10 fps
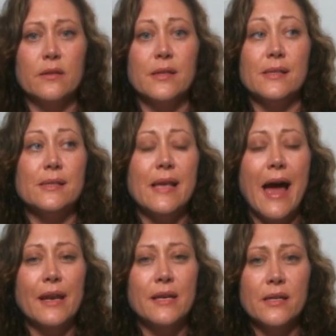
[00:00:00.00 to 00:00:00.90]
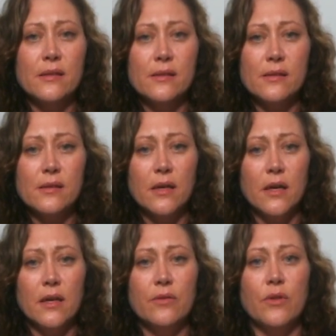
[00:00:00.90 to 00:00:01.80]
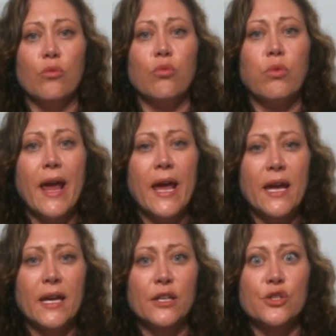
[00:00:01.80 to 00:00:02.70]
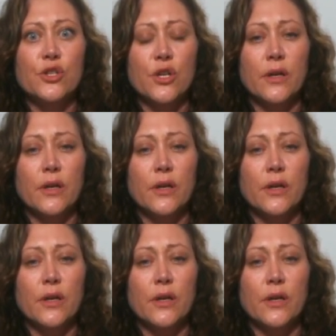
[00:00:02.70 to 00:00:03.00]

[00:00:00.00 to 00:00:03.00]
the sadness, the rage.